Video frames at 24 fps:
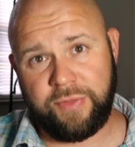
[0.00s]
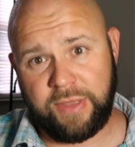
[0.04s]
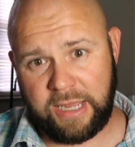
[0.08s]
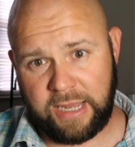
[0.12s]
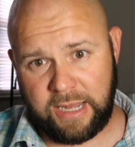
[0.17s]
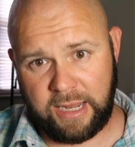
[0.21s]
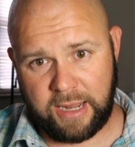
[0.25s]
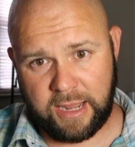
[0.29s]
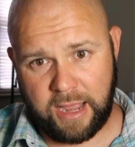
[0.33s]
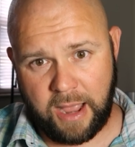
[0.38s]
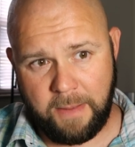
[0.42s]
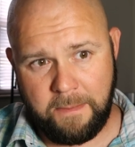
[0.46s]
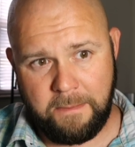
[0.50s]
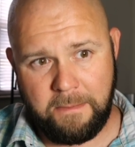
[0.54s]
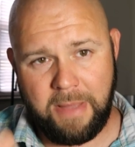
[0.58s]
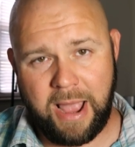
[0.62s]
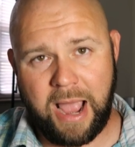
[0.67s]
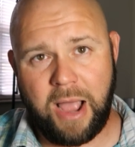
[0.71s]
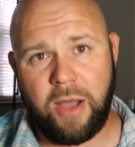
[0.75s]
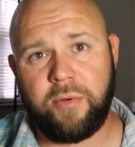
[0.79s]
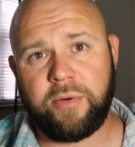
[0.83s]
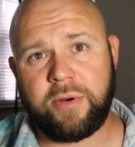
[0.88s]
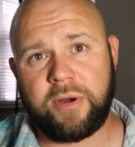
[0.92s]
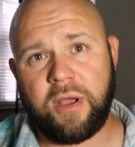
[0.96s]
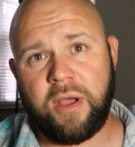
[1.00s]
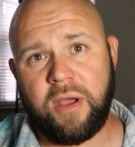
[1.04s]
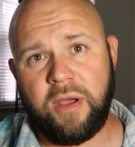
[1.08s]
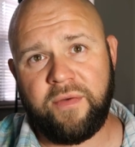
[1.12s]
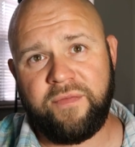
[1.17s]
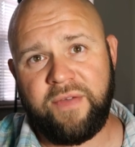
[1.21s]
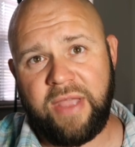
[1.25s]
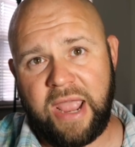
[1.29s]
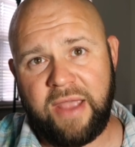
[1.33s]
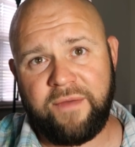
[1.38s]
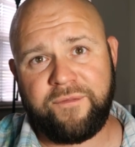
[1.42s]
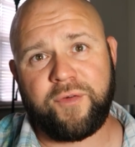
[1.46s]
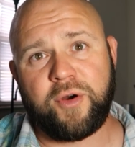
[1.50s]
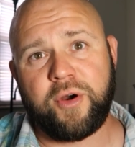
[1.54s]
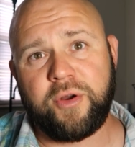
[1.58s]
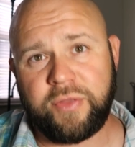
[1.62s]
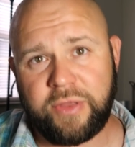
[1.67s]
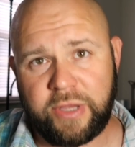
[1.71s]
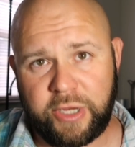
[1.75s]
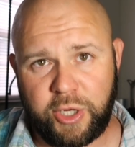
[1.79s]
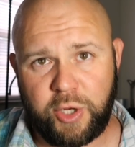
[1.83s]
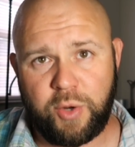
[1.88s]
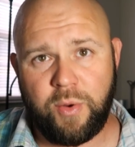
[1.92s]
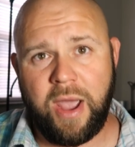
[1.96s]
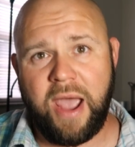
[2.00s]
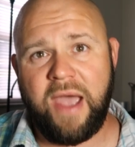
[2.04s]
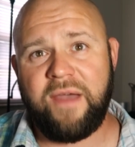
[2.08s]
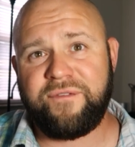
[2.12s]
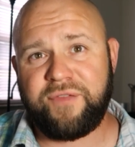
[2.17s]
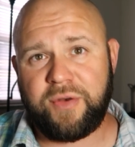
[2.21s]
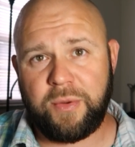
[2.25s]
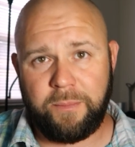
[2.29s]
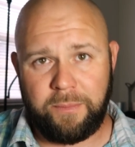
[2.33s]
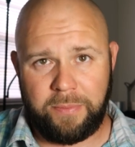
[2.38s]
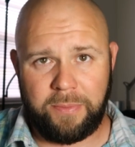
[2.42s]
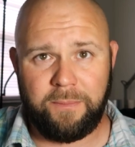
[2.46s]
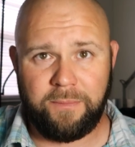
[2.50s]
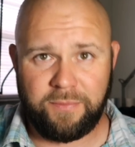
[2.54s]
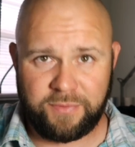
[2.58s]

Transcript: the amount of effort that you have to,